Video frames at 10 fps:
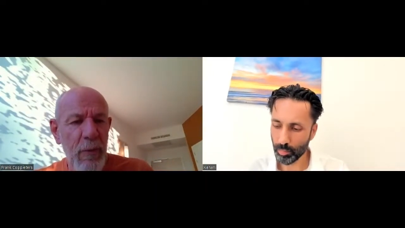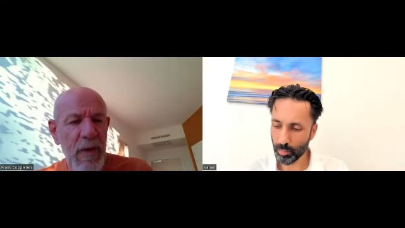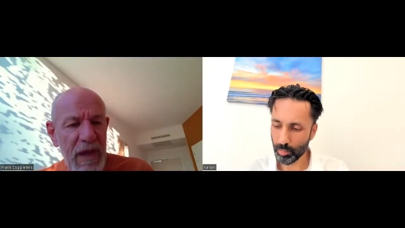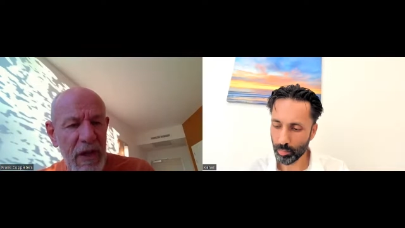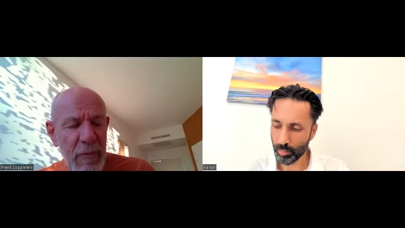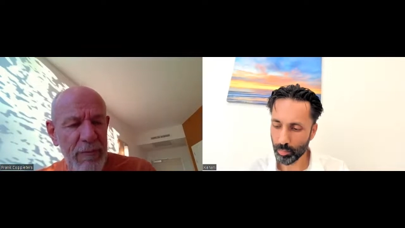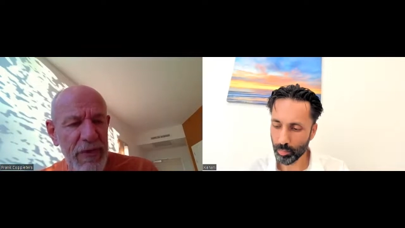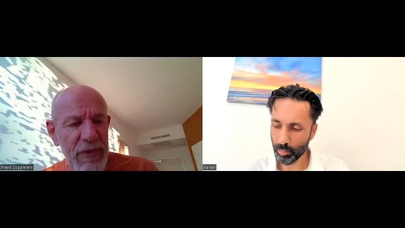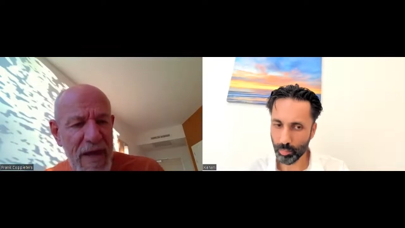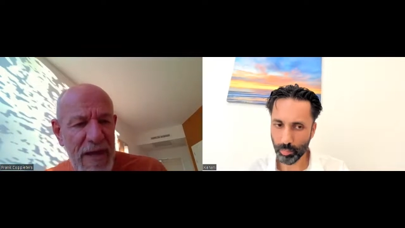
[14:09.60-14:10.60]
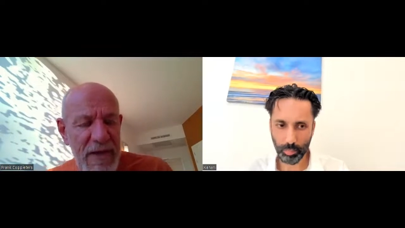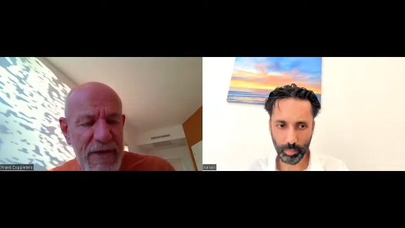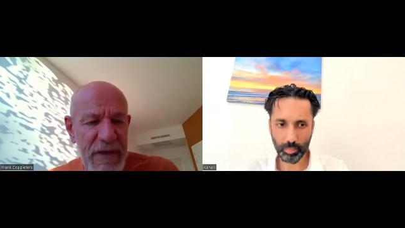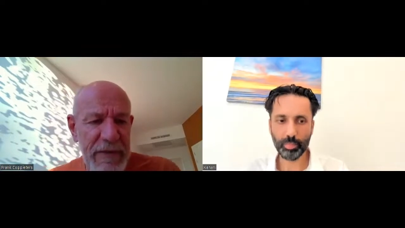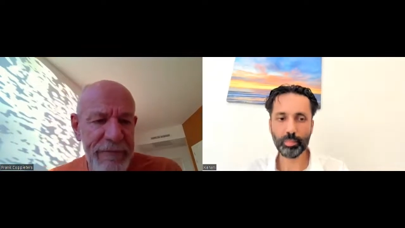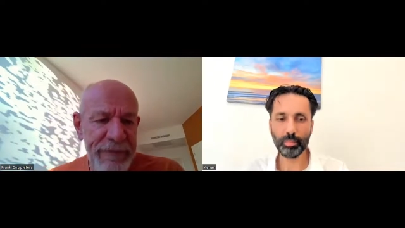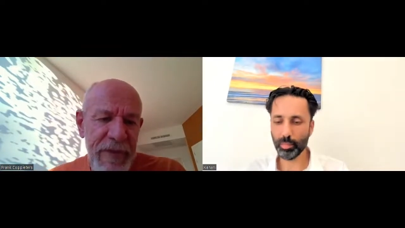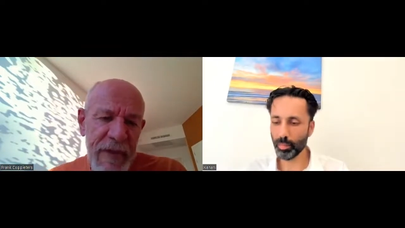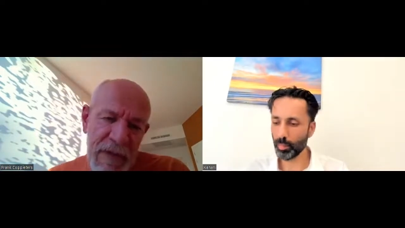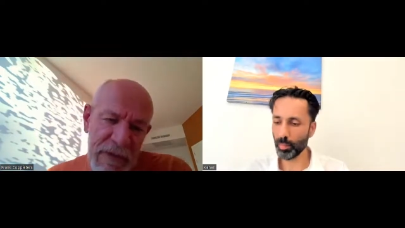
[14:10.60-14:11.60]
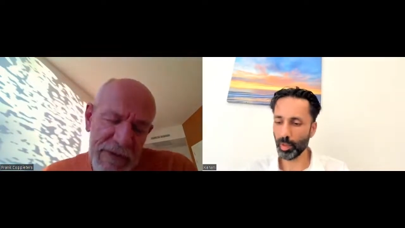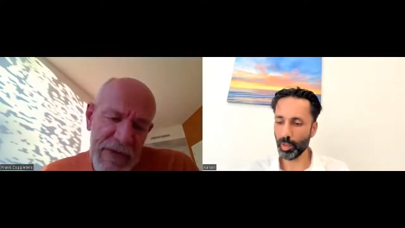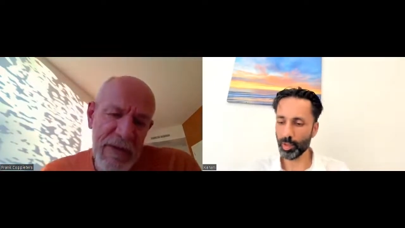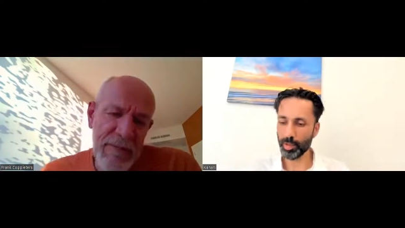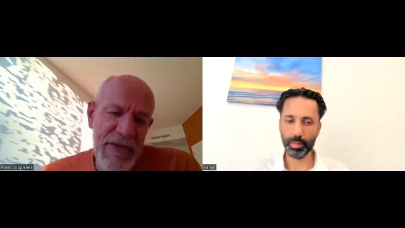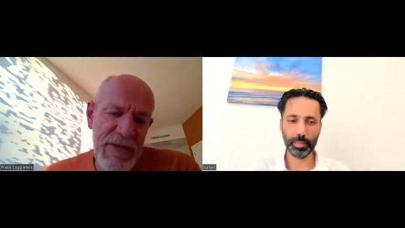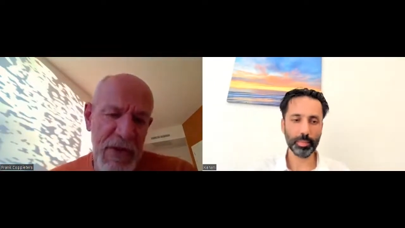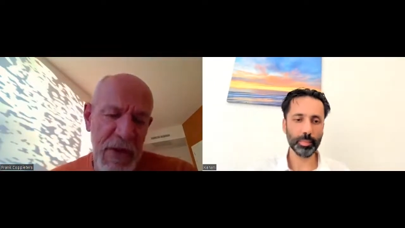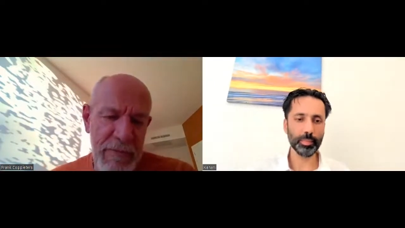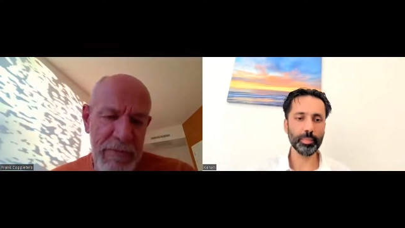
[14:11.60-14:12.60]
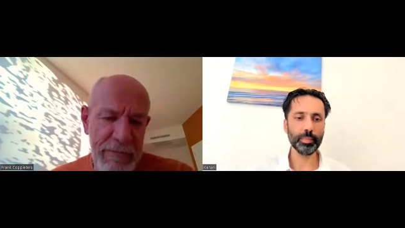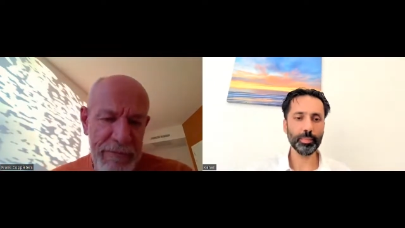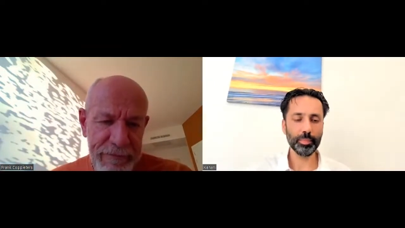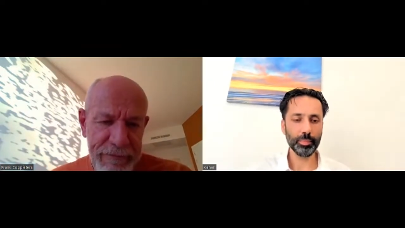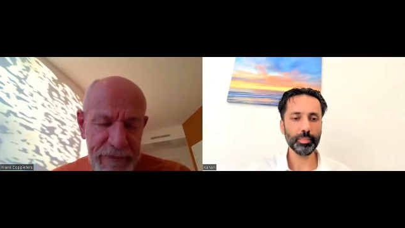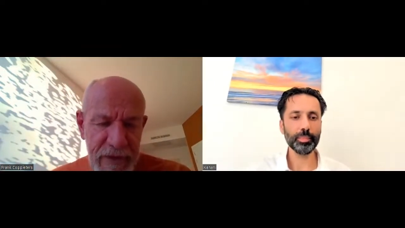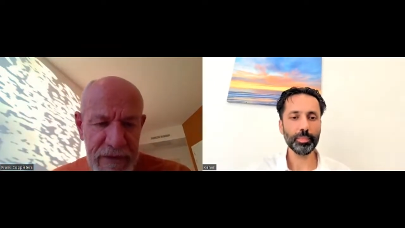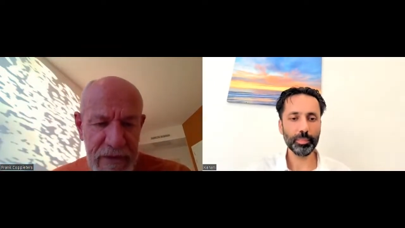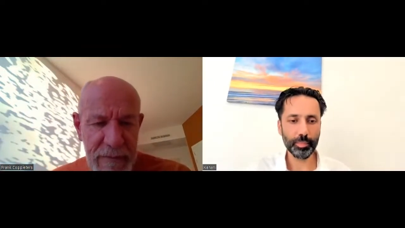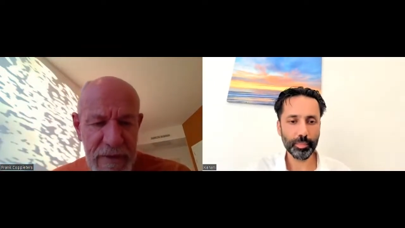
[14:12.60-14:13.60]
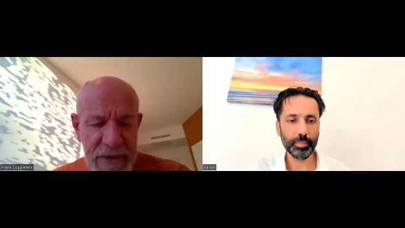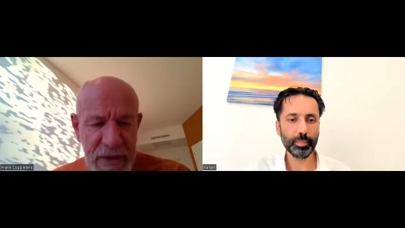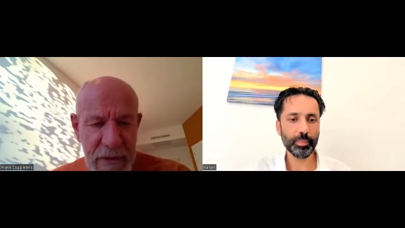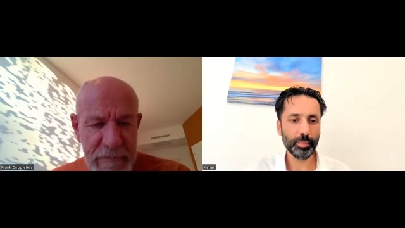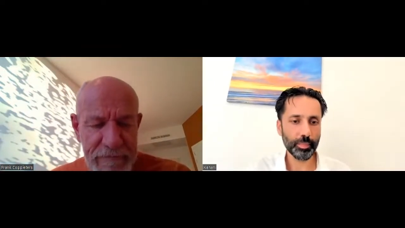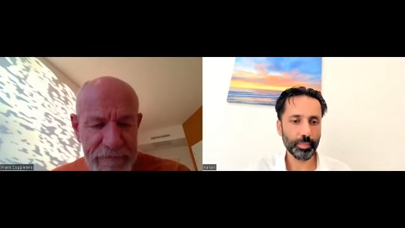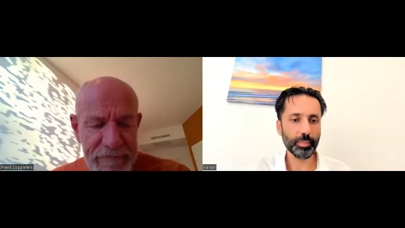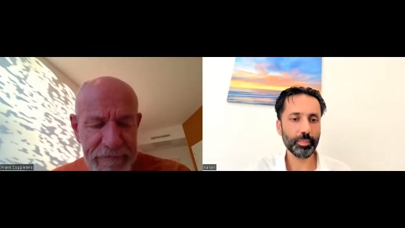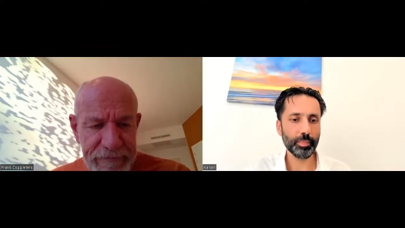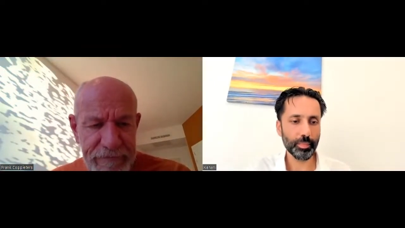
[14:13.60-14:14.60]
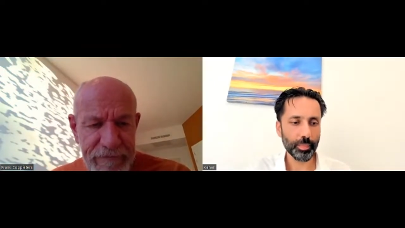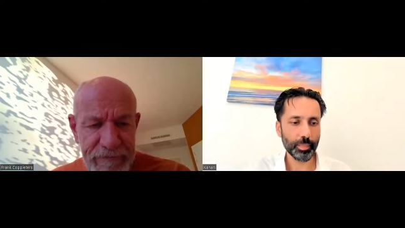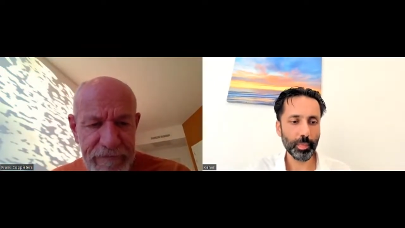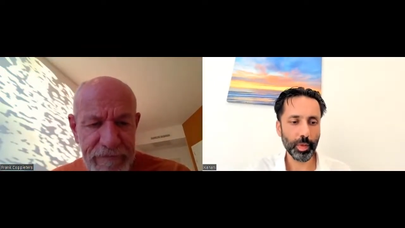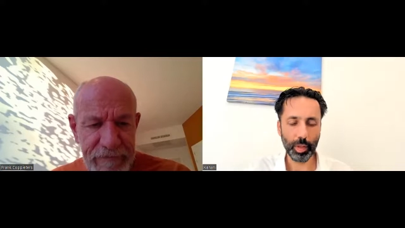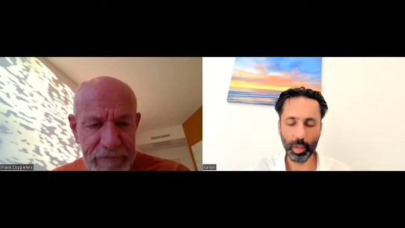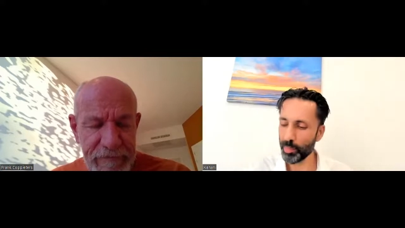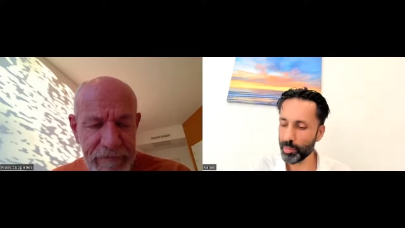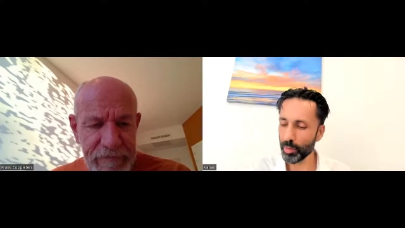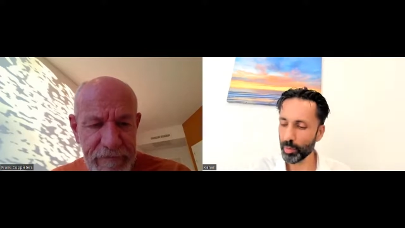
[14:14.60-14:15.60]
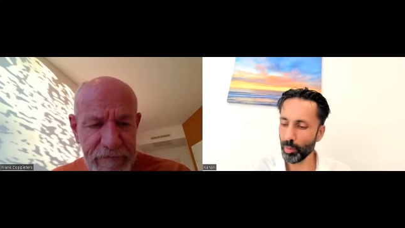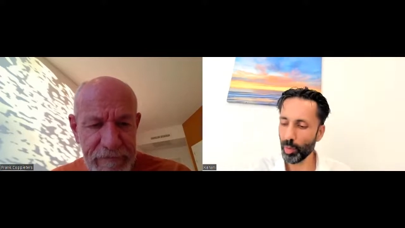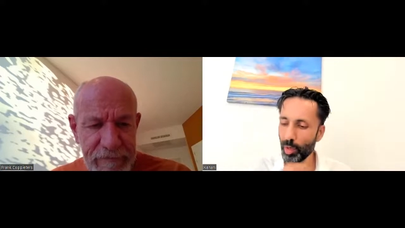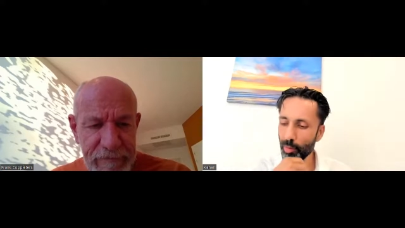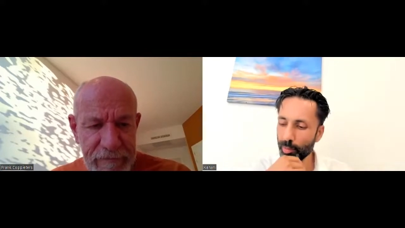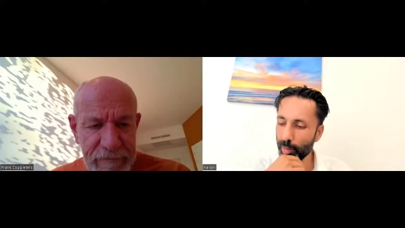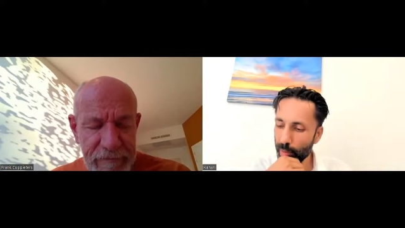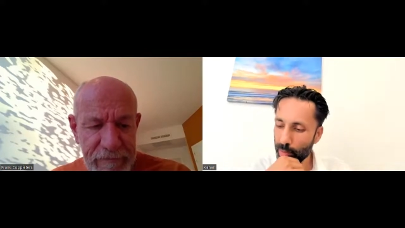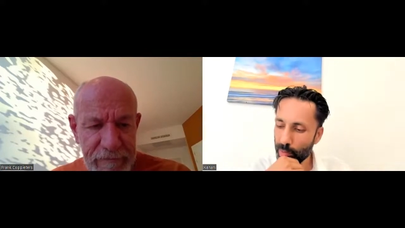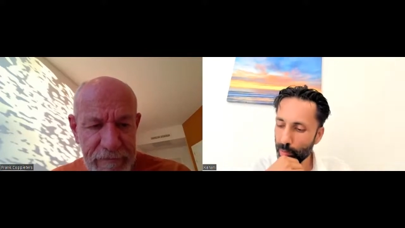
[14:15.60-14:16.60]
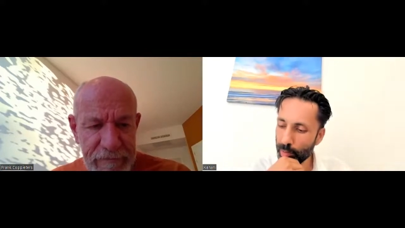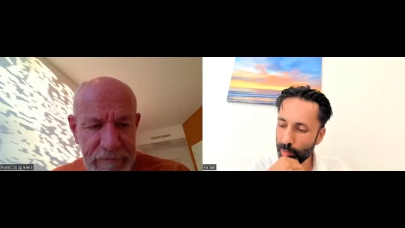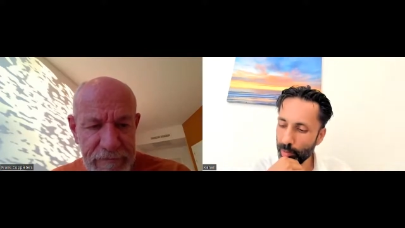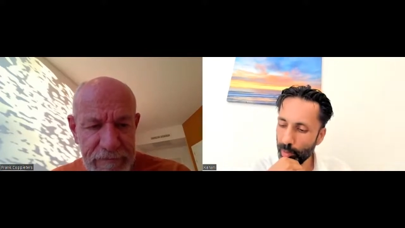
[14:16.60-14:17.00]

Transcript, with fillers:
Speaker 1: Wake up, humanity. The time has come. The time has come.
Speaker 2: Yeah, absolutely. Wow. Thank you so much,